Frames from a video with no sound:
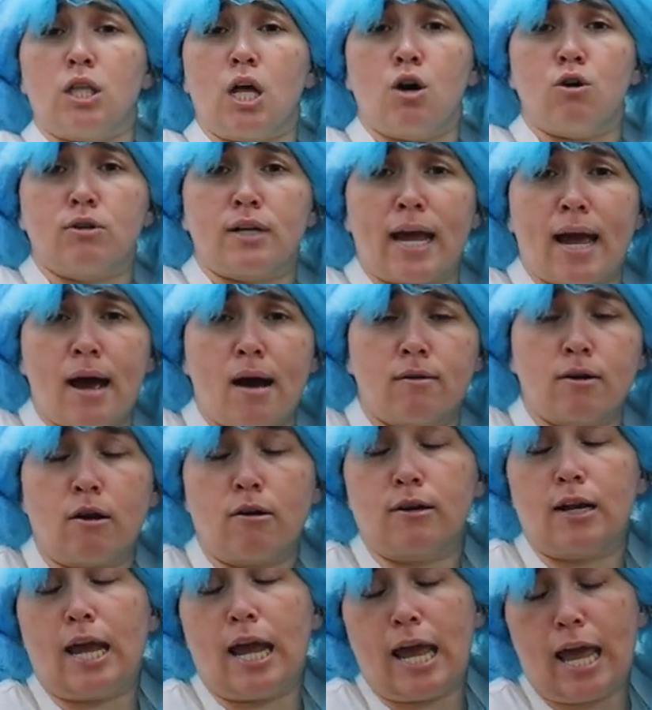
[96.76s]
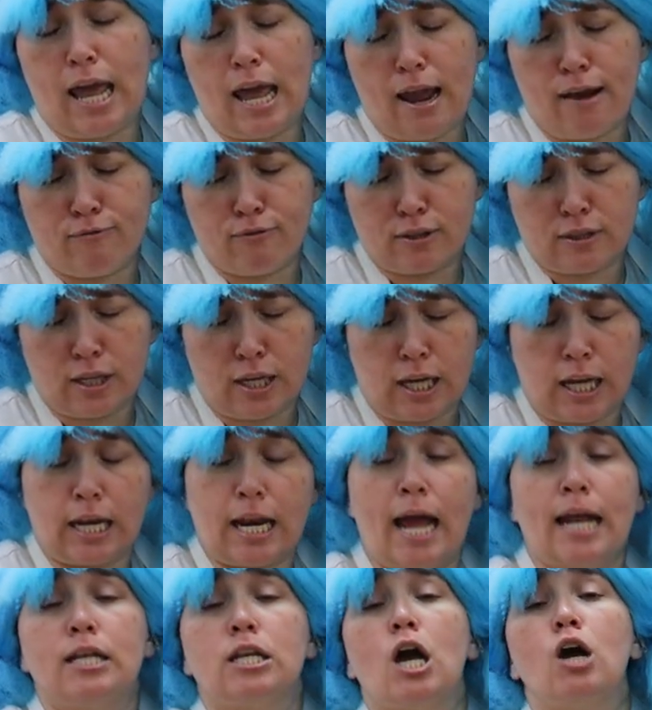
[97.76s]
the lowdown on everything,
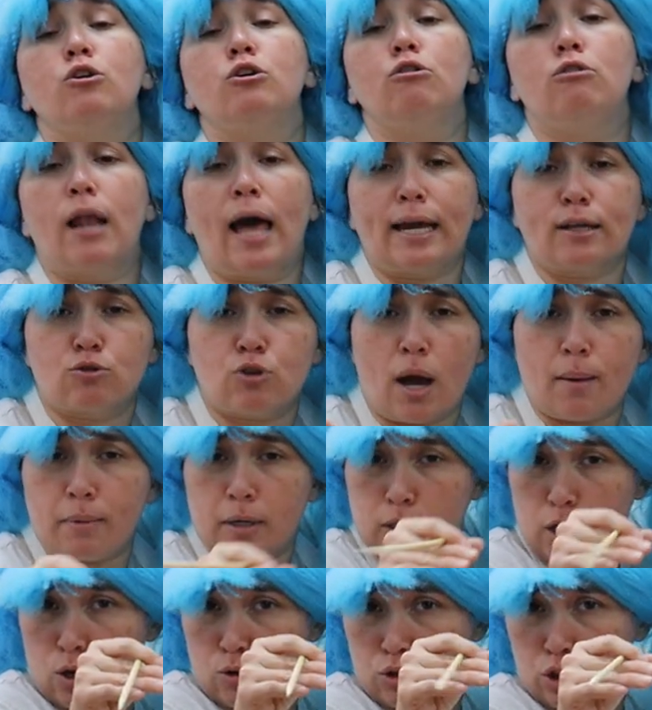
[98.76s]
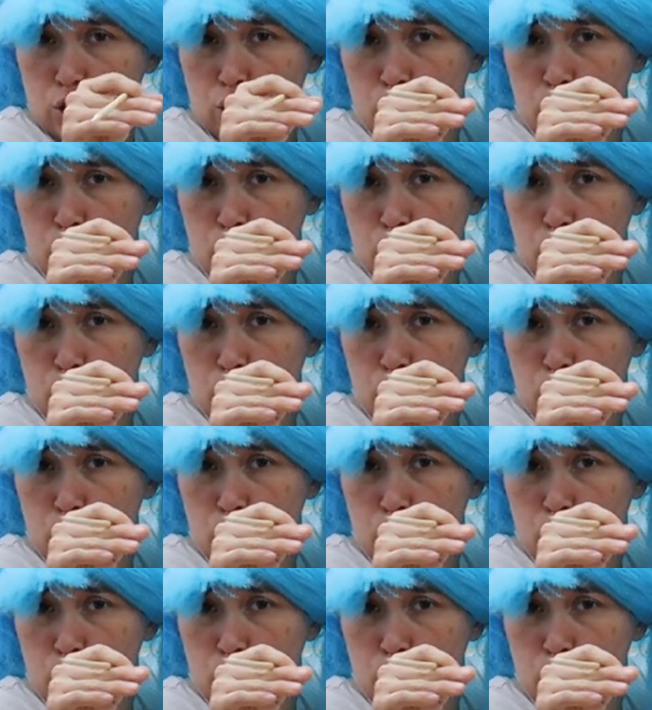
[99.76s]
and I know you like drama, don't